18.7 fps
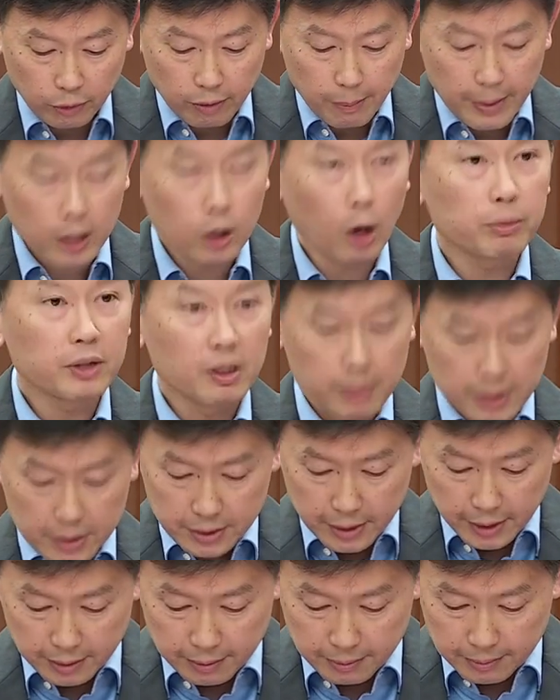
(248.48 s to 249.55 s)
remain
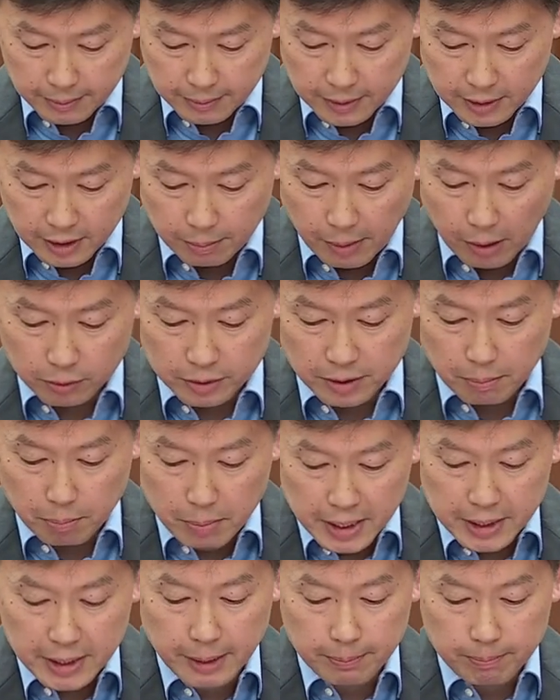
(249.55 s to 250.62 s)
optimistic about the
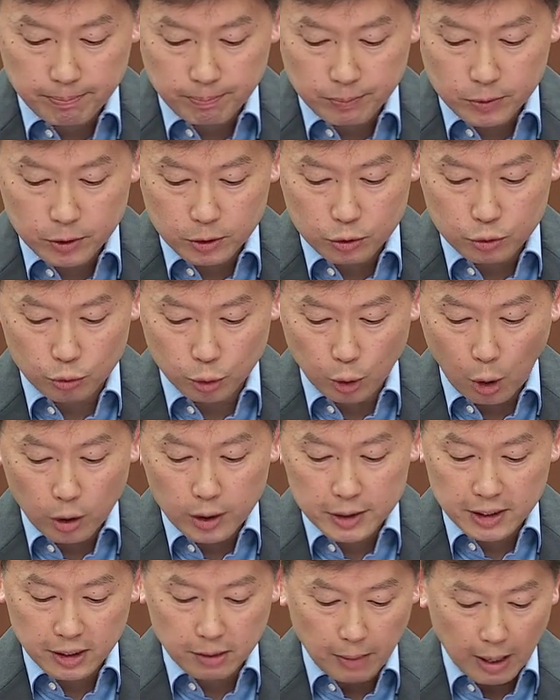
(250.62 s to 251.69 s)
medium to
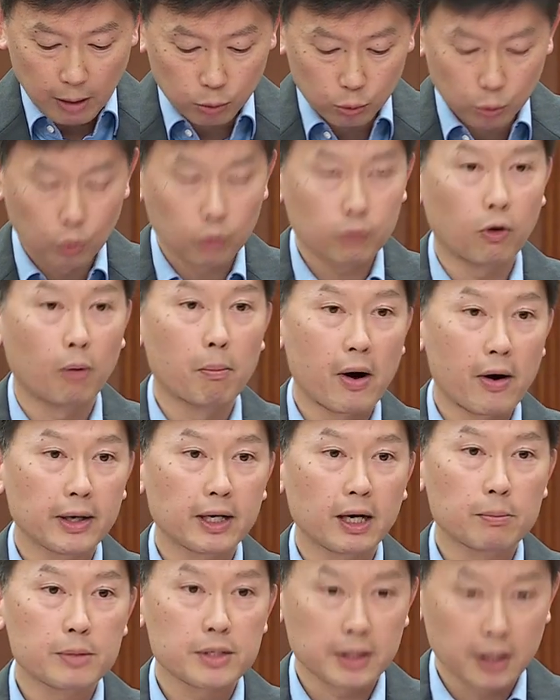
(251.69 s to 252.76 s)
longer term outlook for
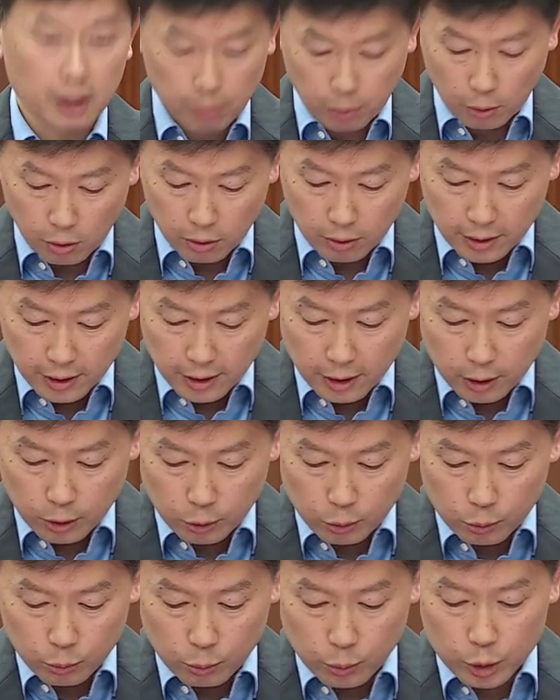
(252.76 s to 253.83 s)
maritime Singapore,
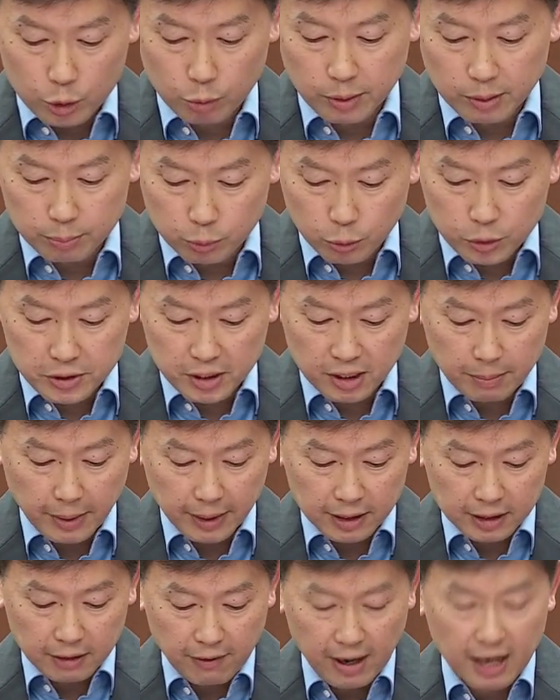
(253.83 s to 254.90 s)
which will be boosted by
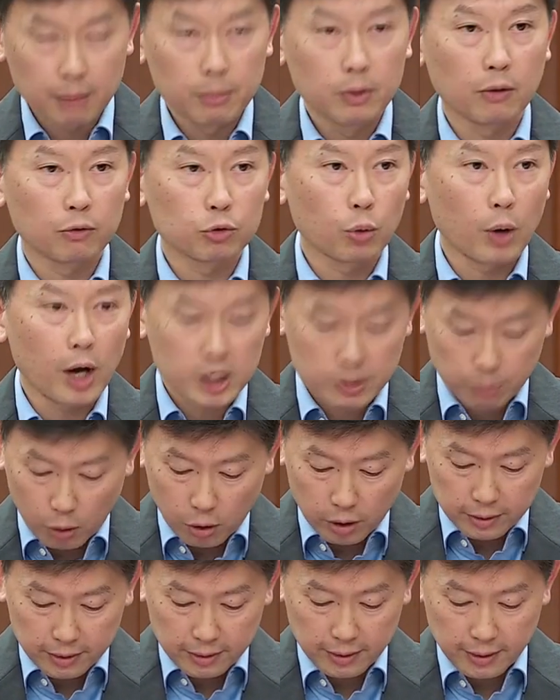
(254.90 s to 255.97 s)
the development of Tuas
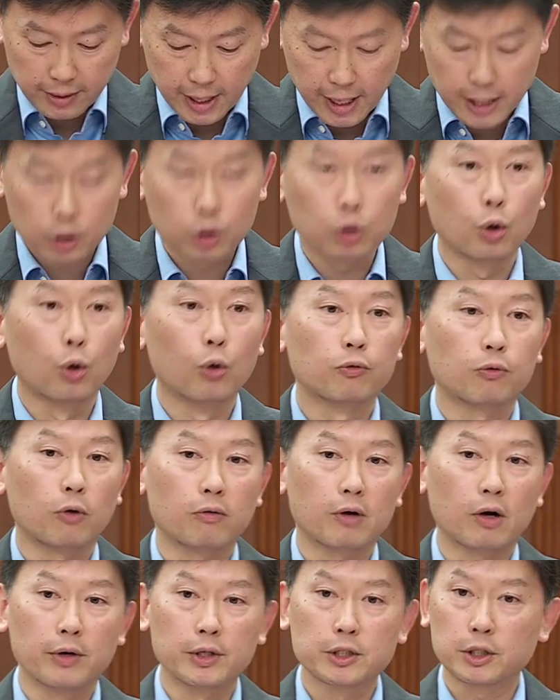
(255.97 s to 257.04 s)
Port and the growth
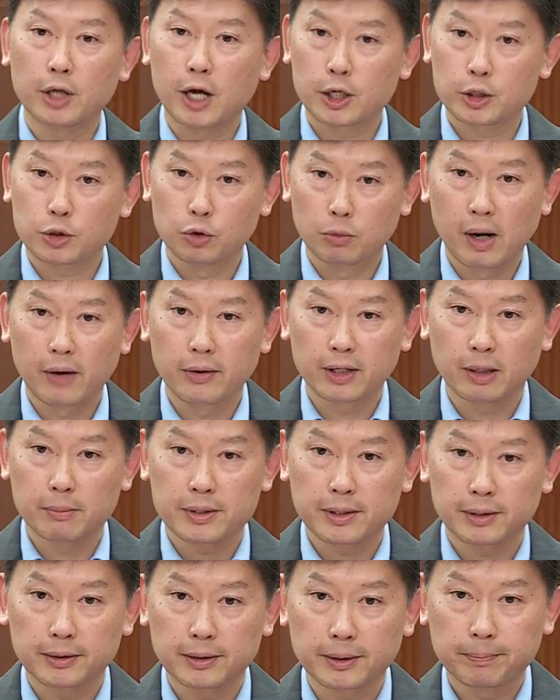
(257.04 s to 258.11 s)
of our International Maritime
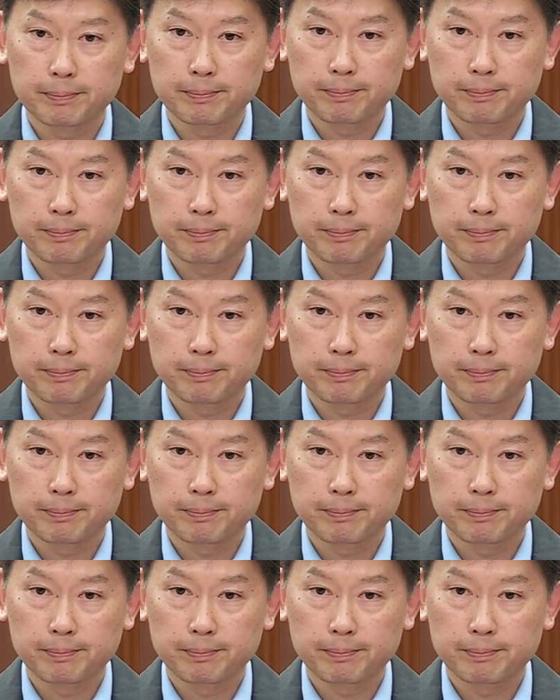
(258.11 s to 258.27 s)
Centre.